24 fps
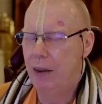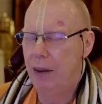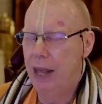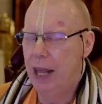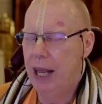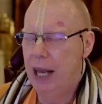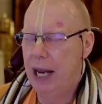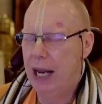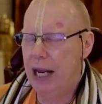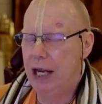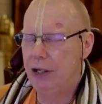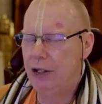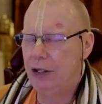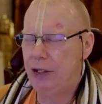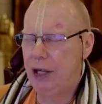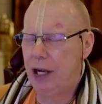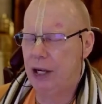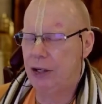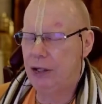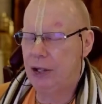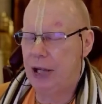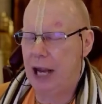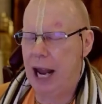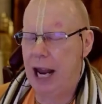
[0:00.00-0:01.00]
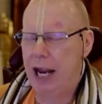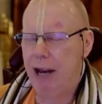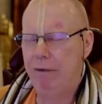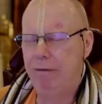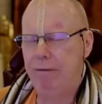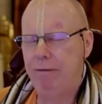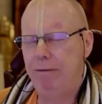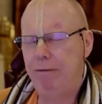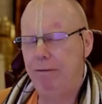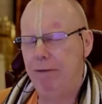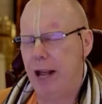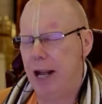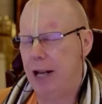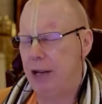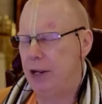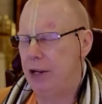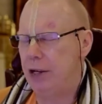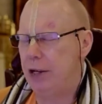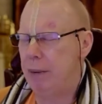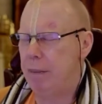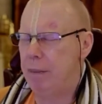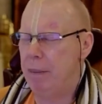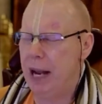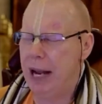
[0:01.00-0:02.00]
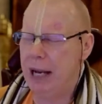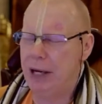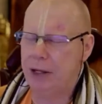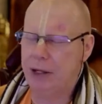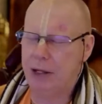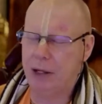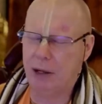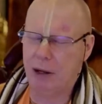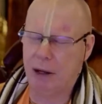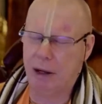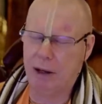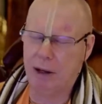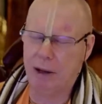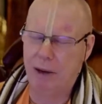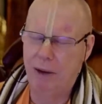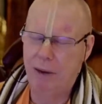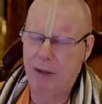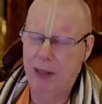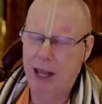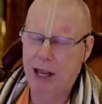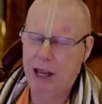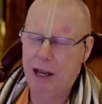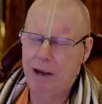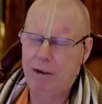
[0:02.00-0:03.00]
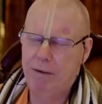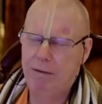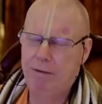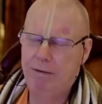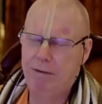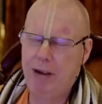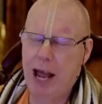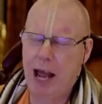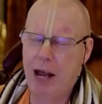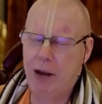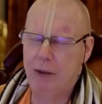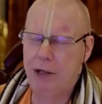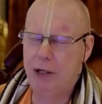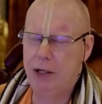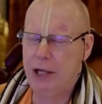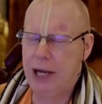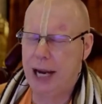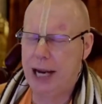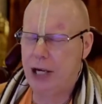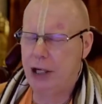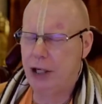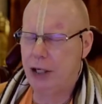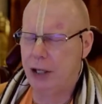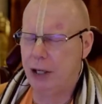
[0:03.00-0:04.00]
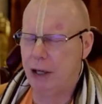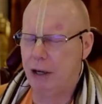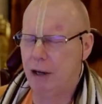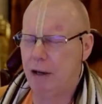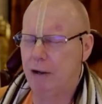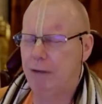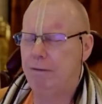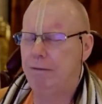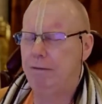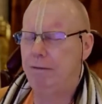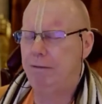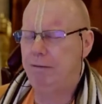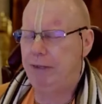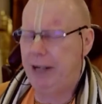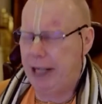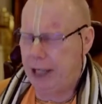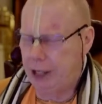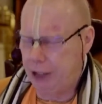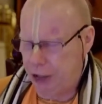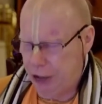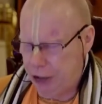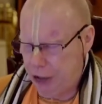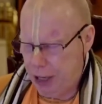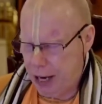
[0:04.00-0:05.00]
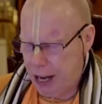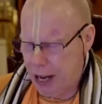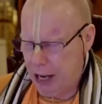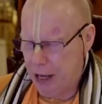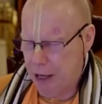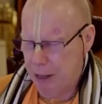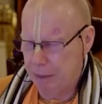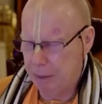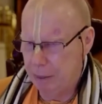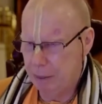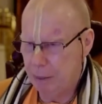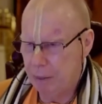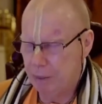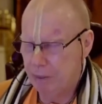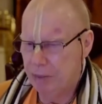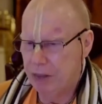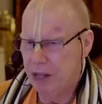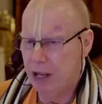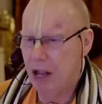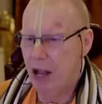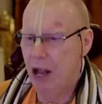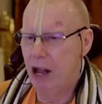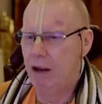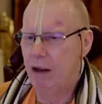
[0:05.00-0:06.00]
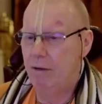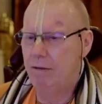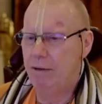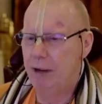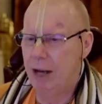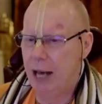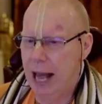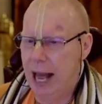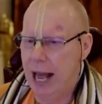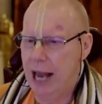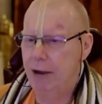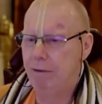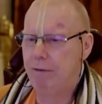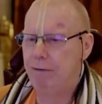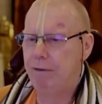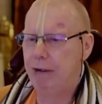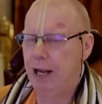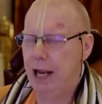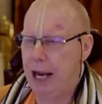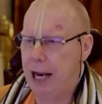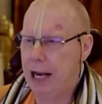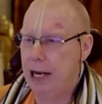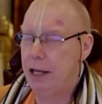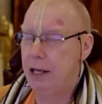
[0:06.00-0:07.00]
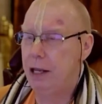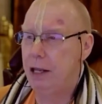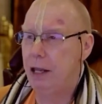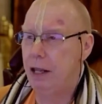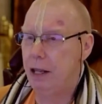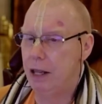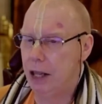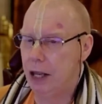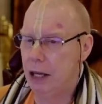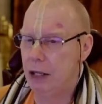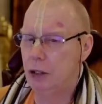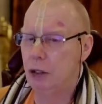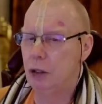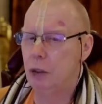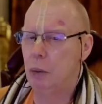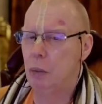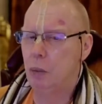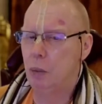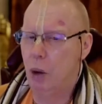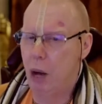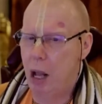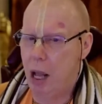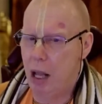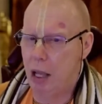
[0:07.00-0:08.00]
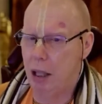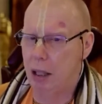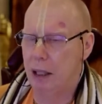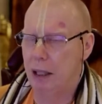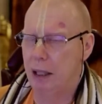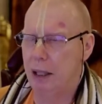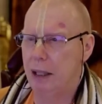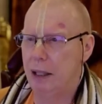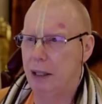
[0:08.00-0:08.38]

is just a fundamental, foundational feature of life in this world.